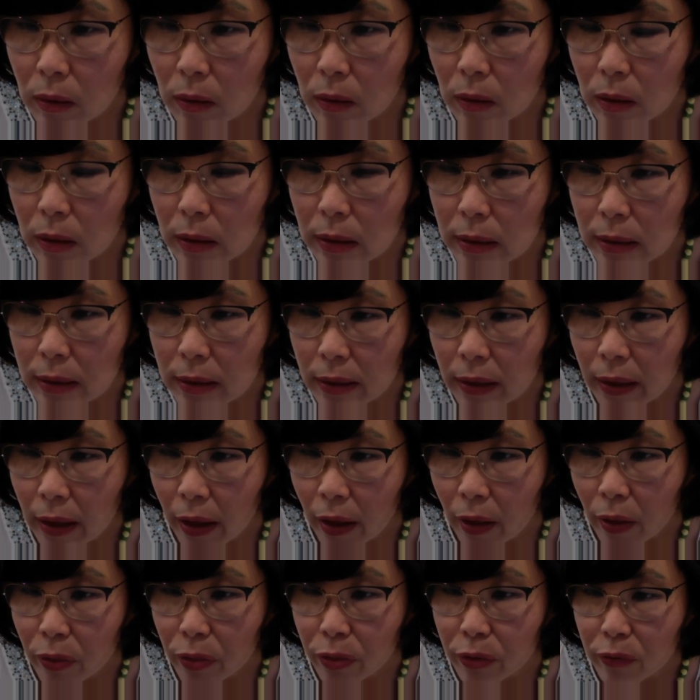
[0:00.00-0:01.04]
eating
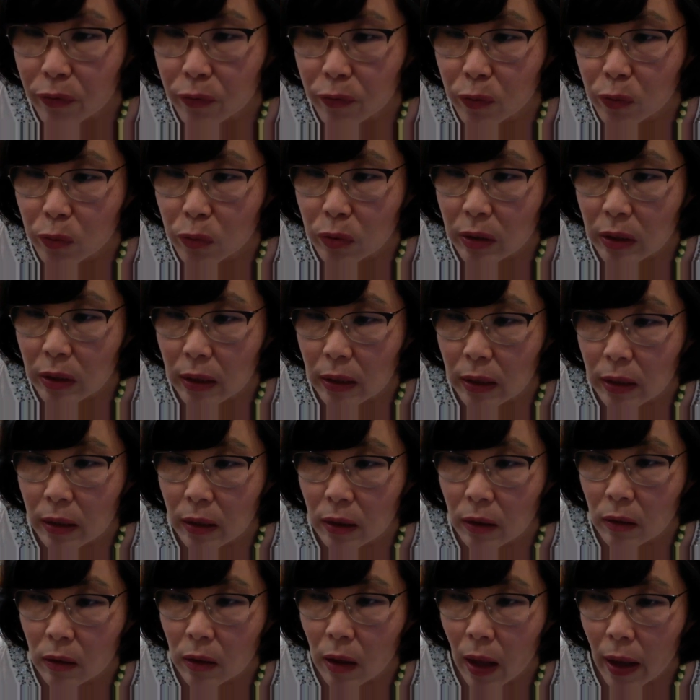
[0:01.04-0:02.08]
healthy food in
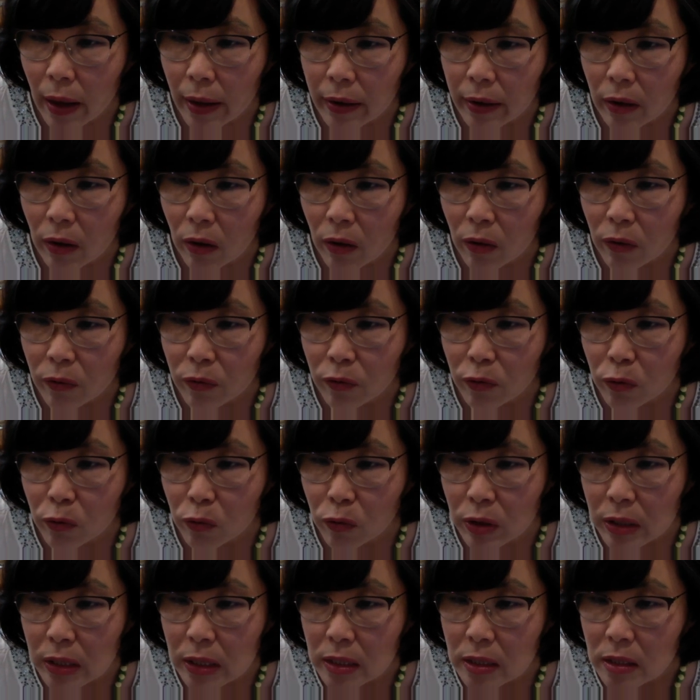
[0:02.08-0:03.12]
a lot of
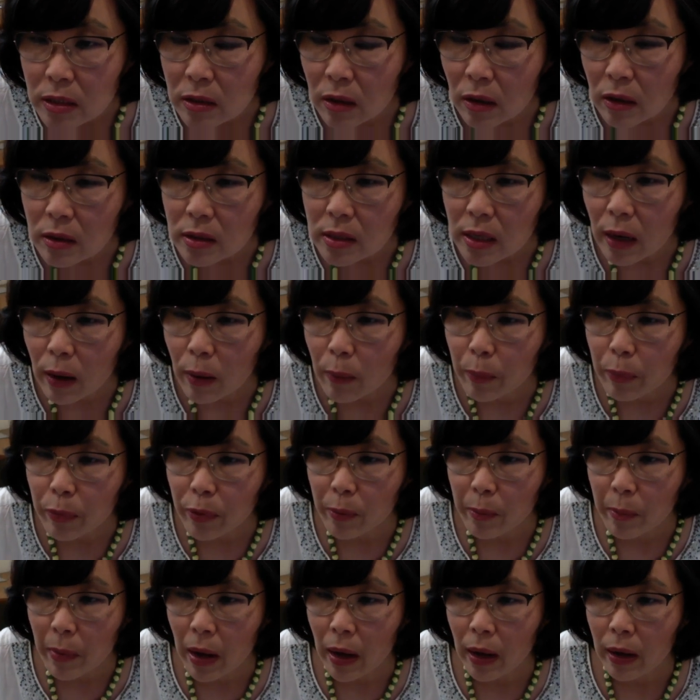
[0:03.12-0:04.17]
greens does help the
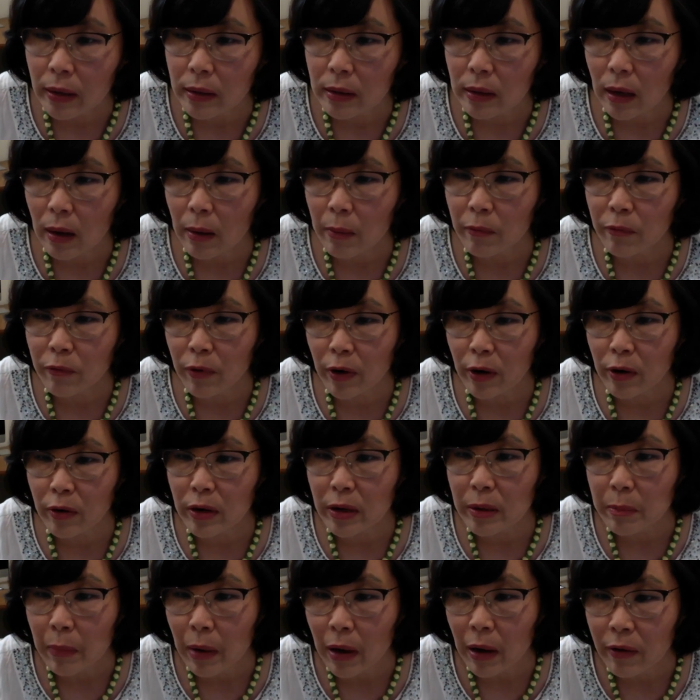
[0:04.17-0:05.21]
mind. I'm
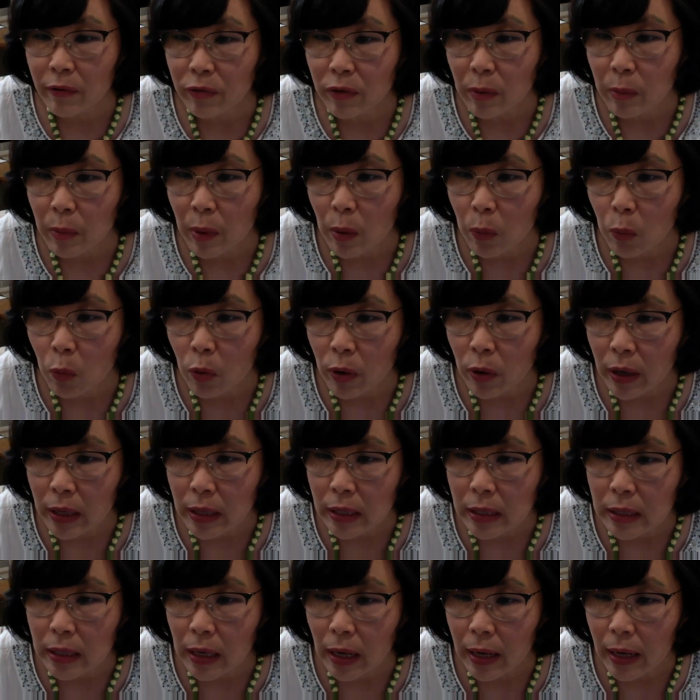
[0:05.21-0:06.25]
very mindful about what I
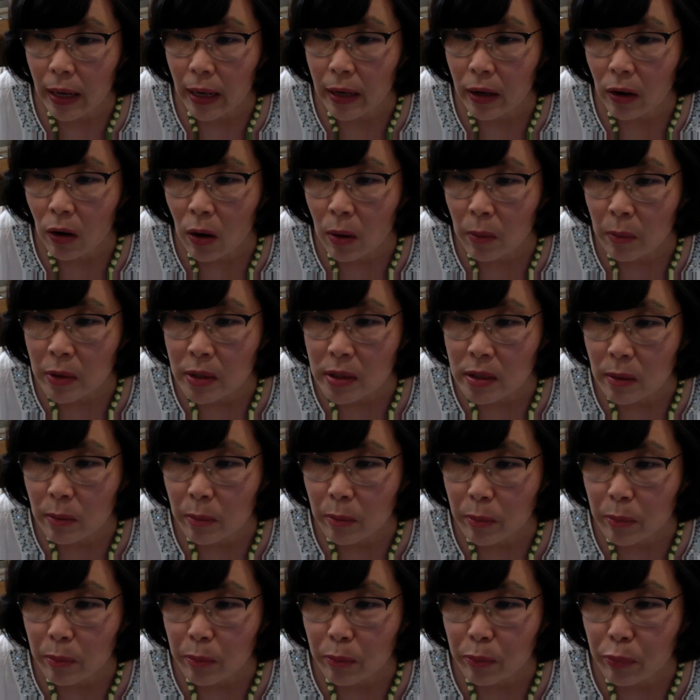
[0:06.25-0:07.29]
eat. I had hummus and
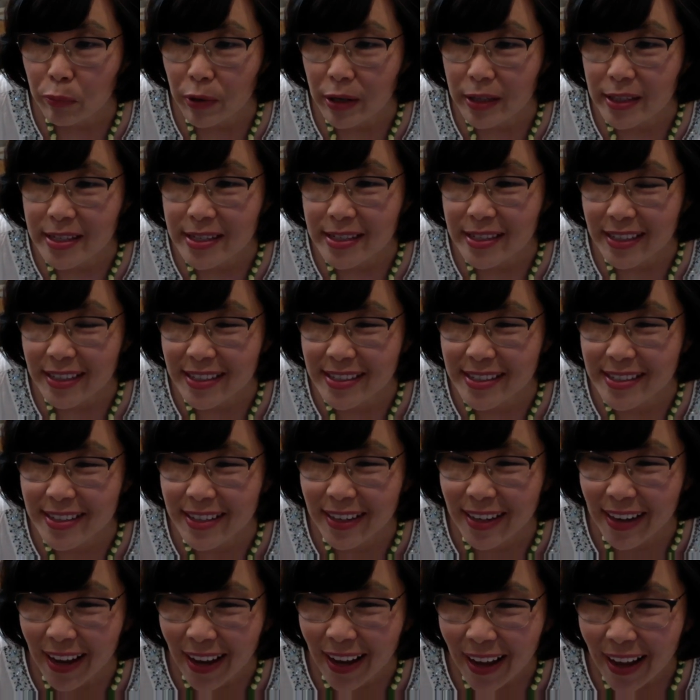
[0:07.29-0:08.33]
breadsticks
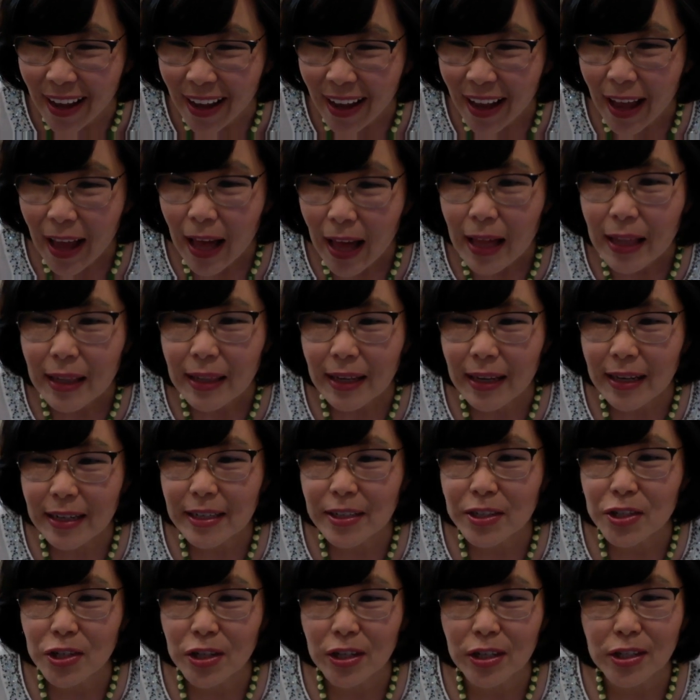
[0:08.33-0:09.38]
today. Lady
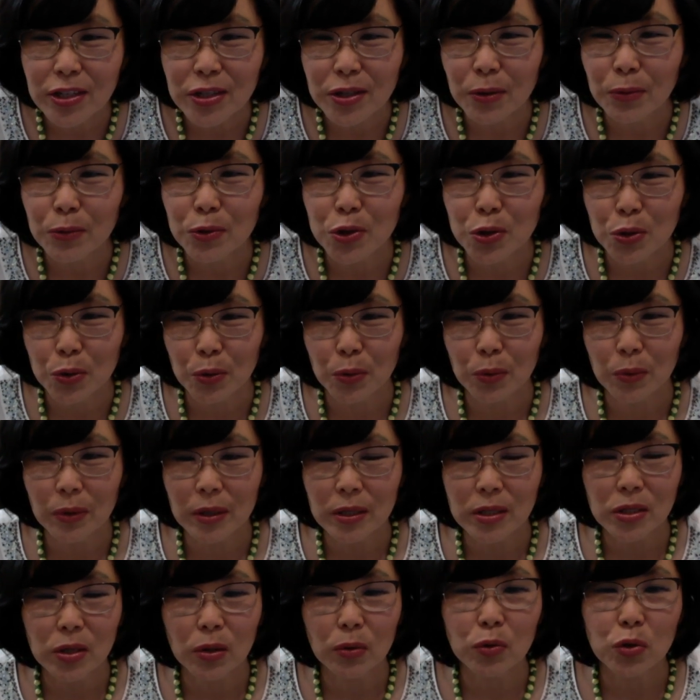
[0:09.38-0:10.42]
G, it's so true.
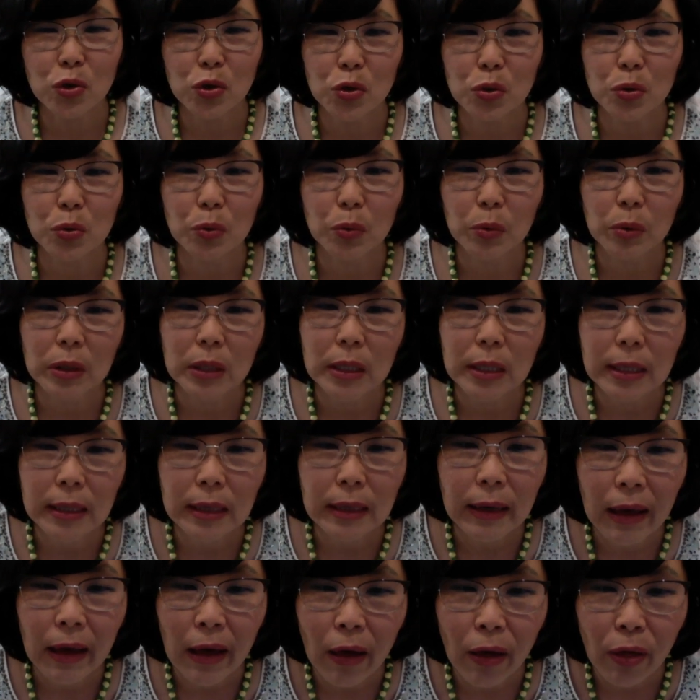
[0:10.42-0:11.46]
It's so true. Eating
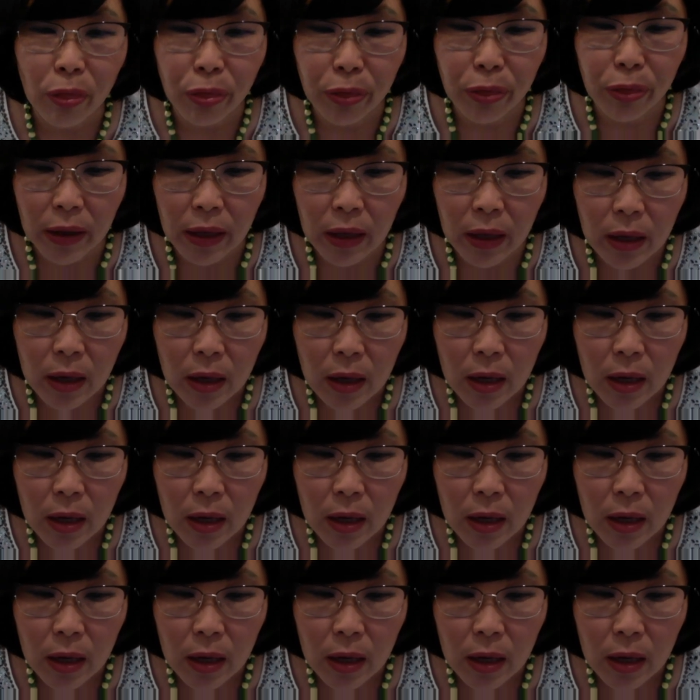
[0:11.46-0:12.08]
healthy